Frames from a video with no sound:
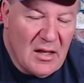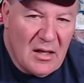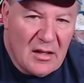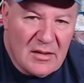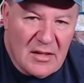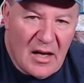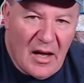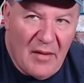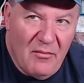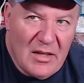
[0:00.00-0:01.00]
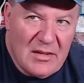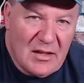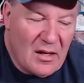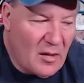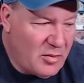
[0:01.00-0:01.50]
because I, I missed a
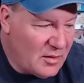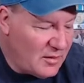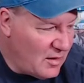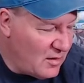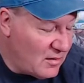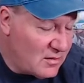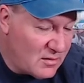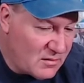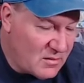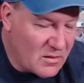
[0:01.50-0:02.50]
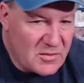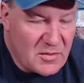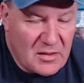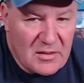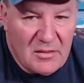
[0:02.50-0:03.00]
couple of years, of course,
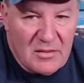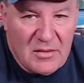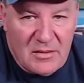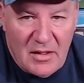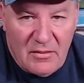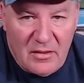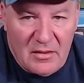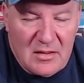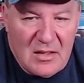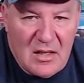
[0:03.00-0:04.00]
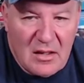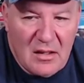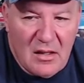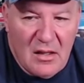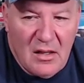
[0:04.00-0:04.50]
because I was so deathly sick
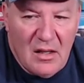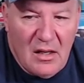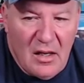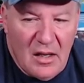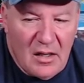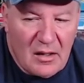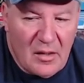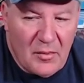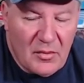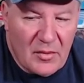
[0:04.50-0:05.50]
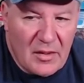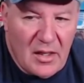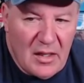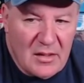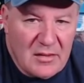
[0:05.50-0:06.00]
and a couple were
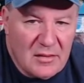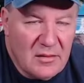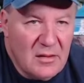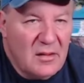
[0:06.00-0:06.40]
canceled.